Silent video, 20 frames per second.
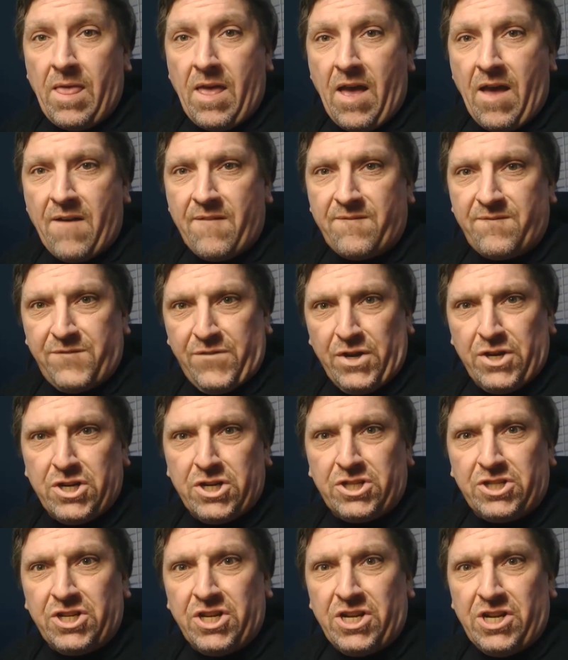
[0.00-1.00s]

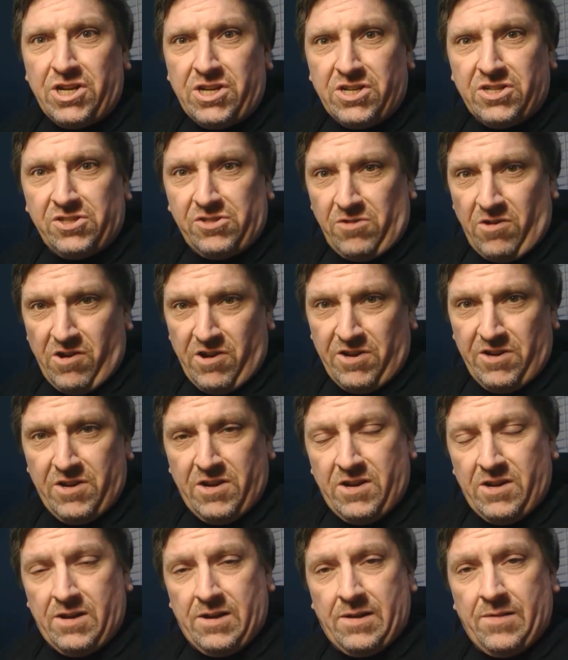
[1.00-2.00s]
Affinity
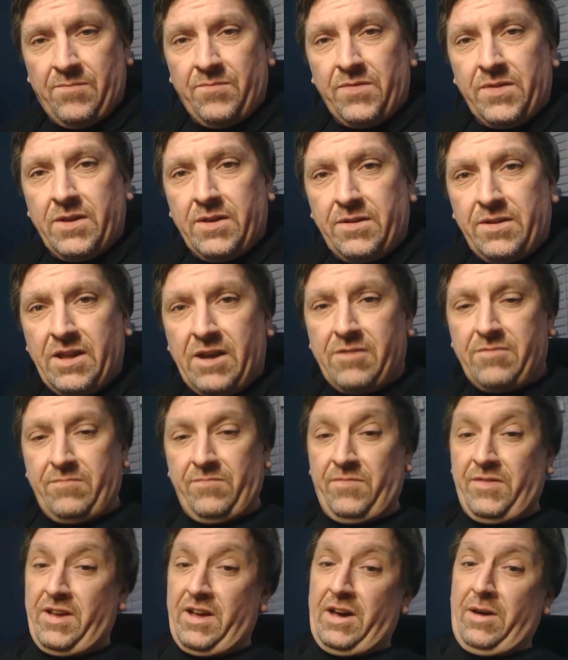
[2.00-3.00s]
Designer. Now,
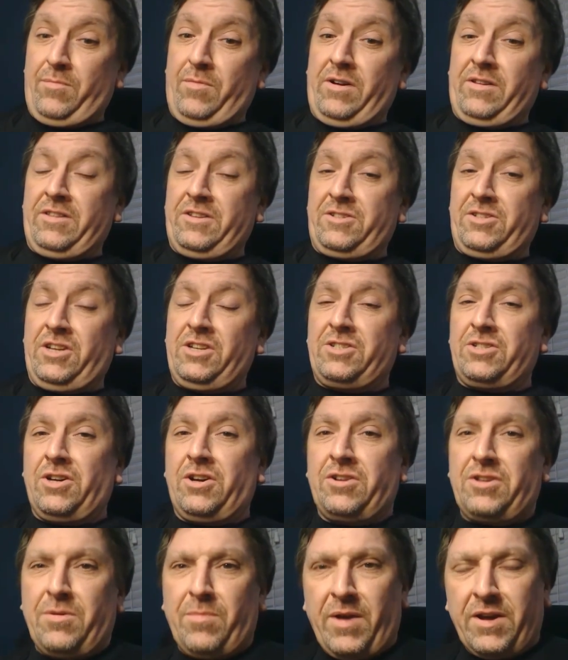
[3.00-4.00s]
I'm wearing the
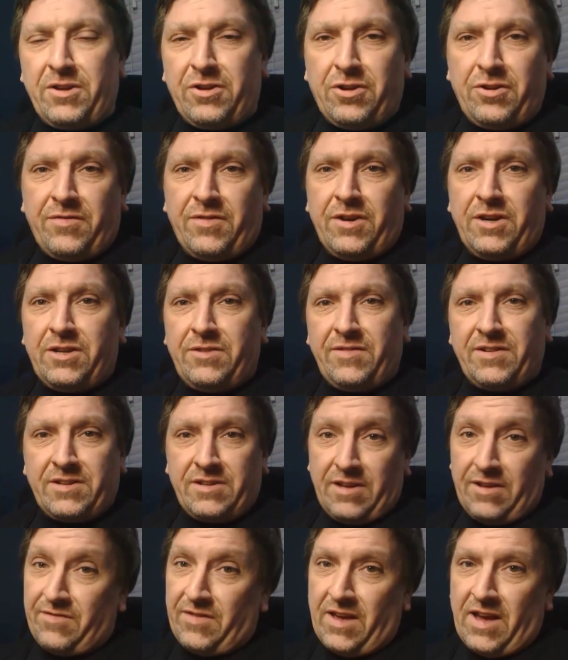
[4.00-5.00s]
t-shirt. You might not have heard of it.
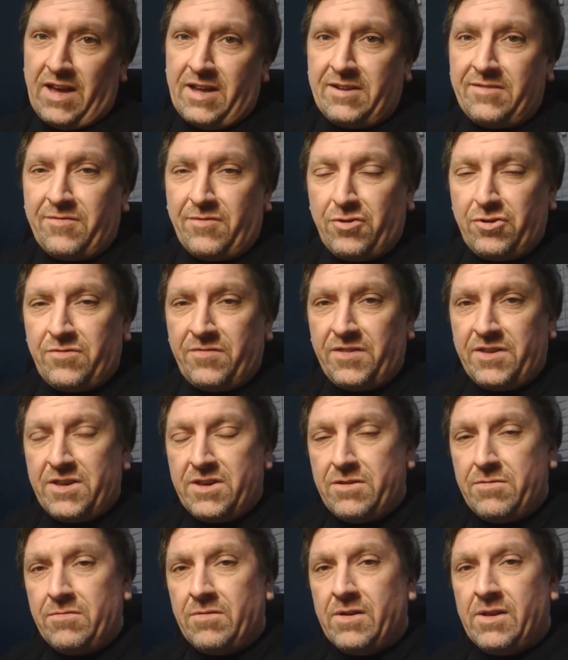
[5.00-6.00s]
If you have, good for
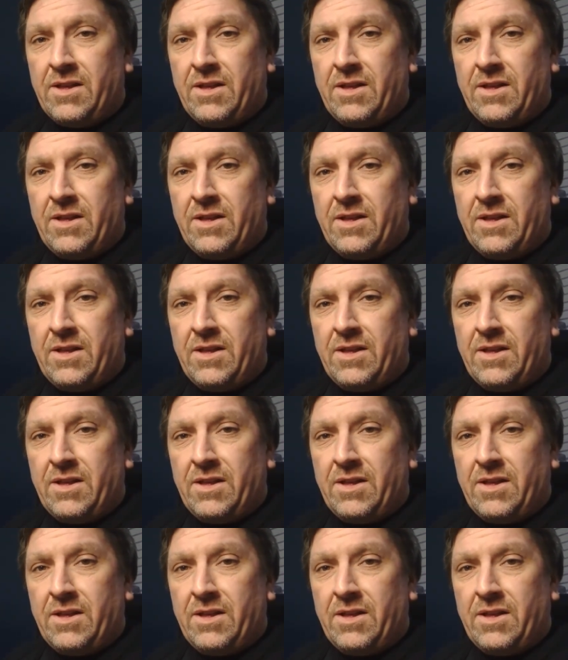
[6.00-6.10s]
you.